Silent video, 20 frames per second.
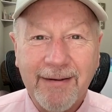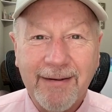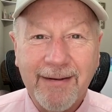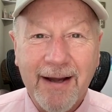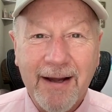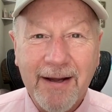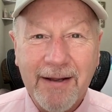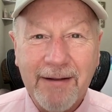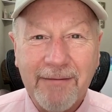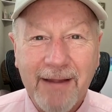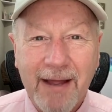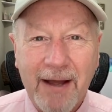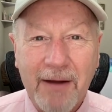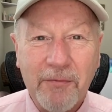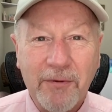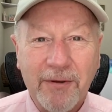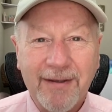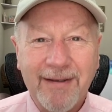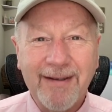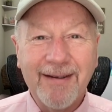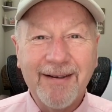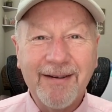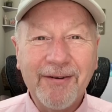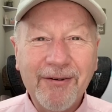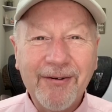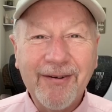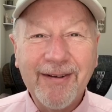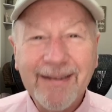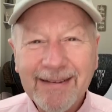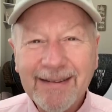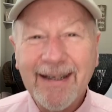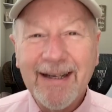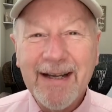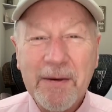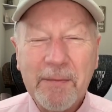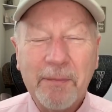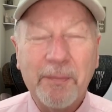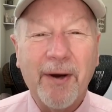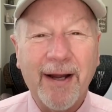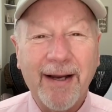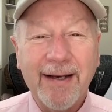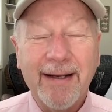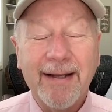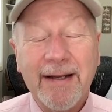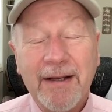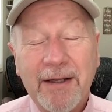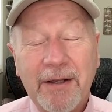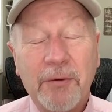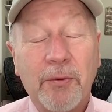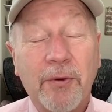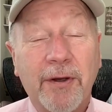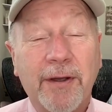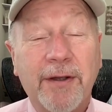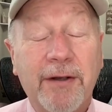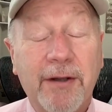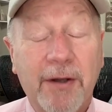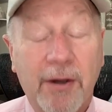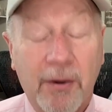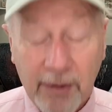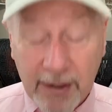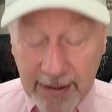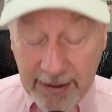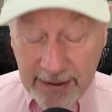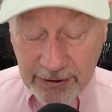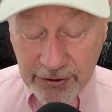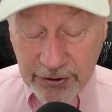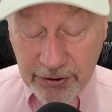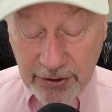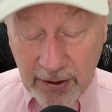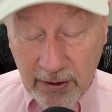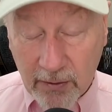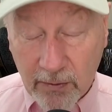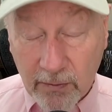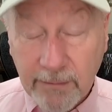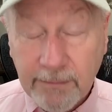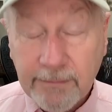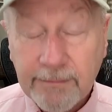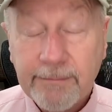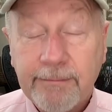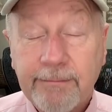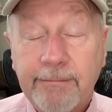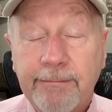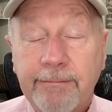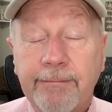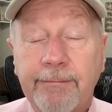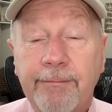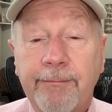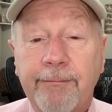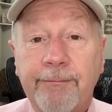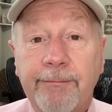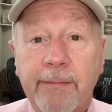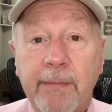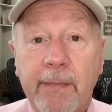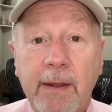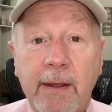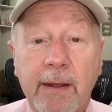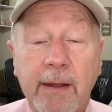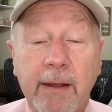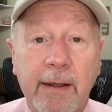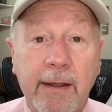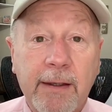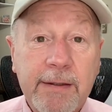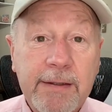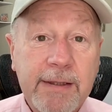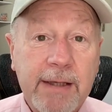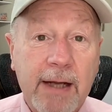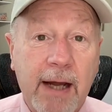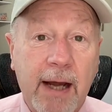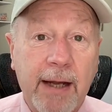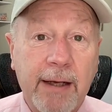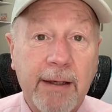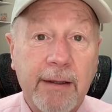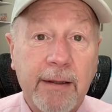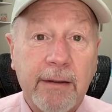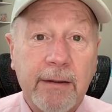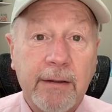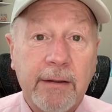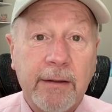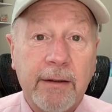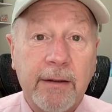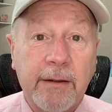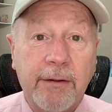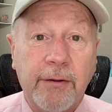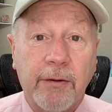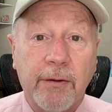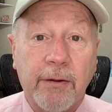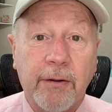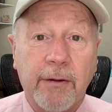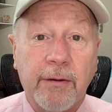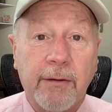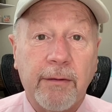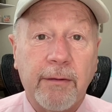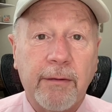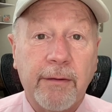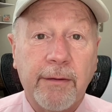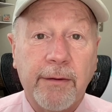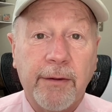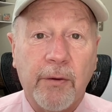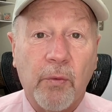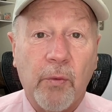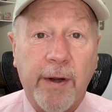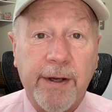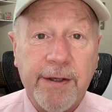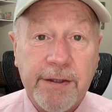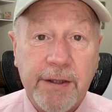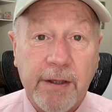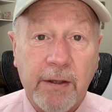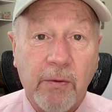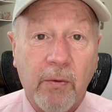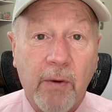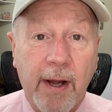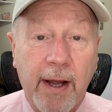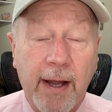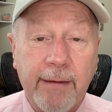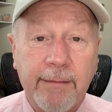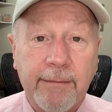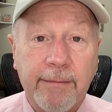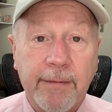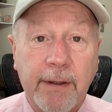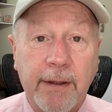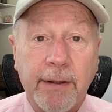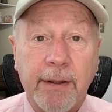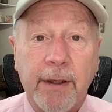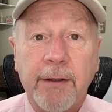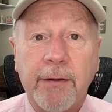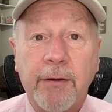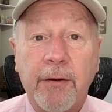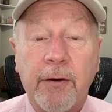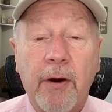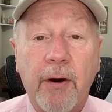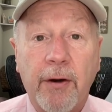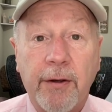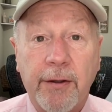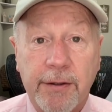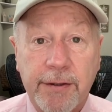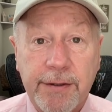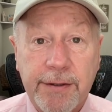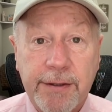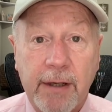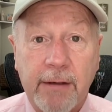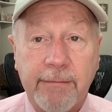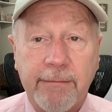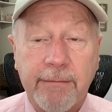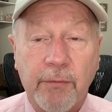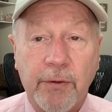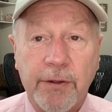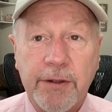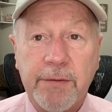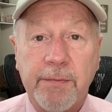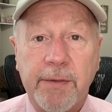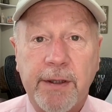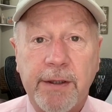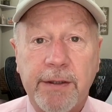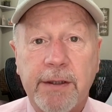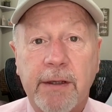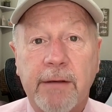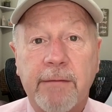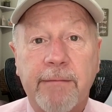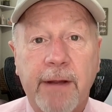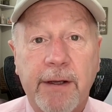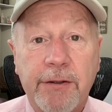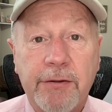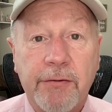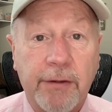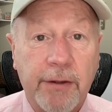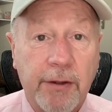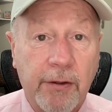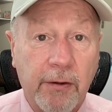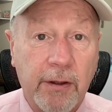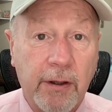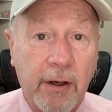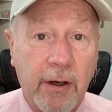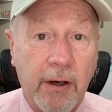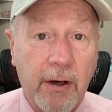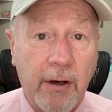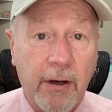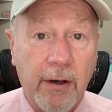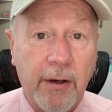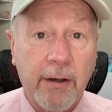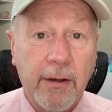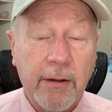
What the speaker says: I'll give that one. But you really do. So inside, you're wasting away and you're hurting yourself, which means that eventually you're going to hurt